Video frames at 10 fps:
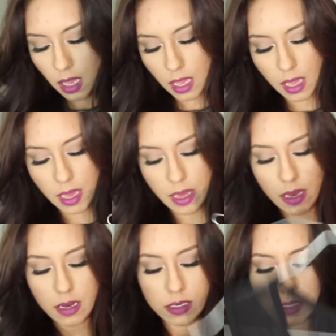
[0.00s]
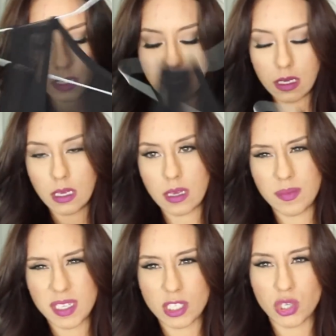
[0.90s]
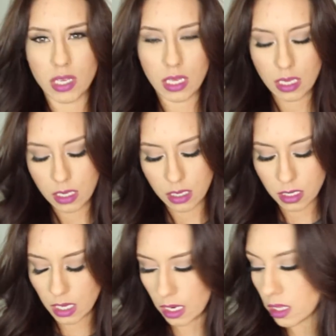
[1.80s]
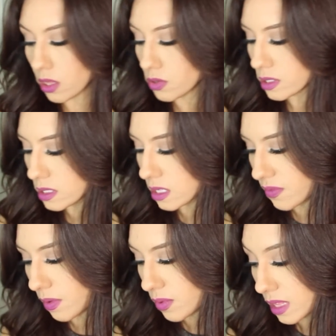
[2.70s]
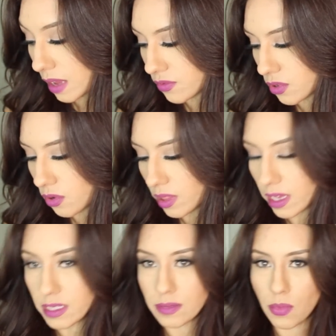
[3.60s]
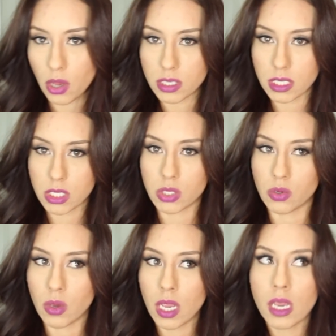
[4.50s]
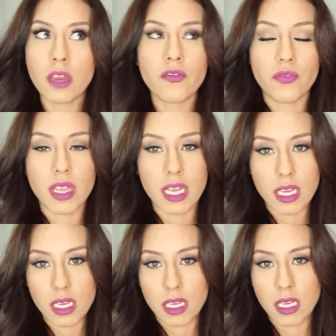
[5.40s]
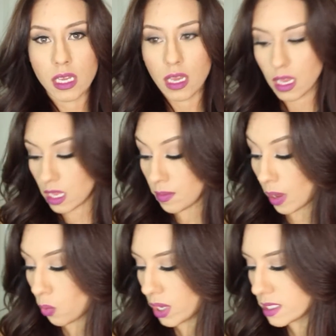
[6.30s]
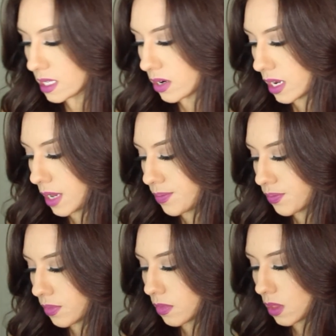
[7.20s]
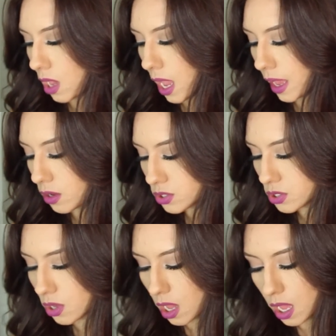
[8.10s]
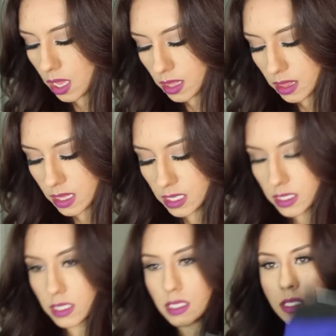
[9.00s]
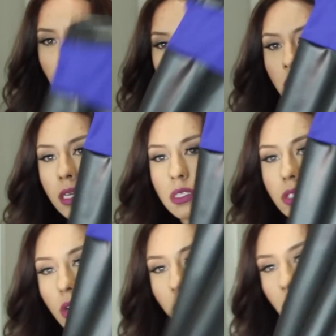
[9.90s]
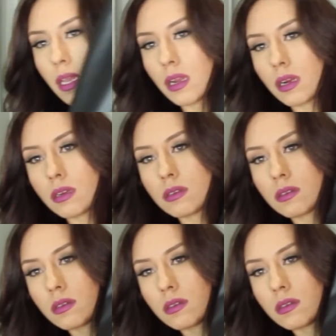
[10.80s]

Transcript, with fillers: and it can be tricky getting clothes and stuff I really have to go like a small just to fit it in my waist area I also got this skirt right here